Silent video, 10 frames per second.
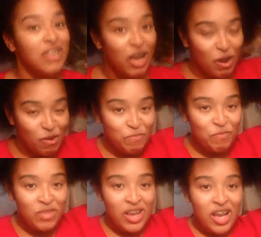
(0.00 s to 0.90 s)
So
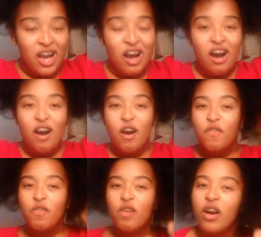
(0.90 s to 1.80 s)

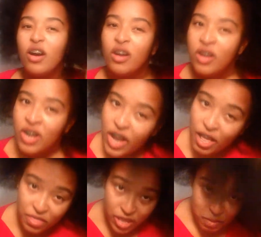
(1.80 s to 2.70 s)
overall,
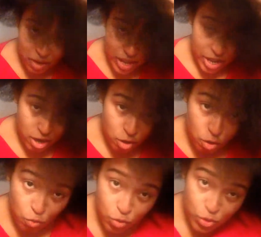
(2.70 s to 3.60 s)
I think my hair
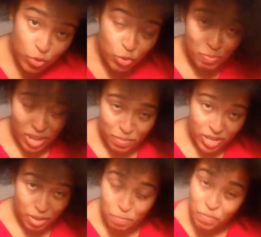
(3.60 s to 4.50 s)
grew
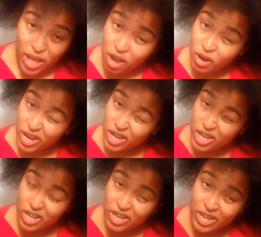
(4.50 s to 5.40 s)
maybe about a
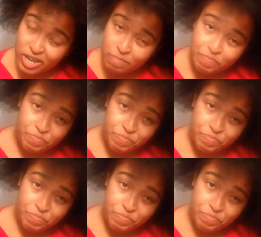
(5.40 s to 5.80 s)
good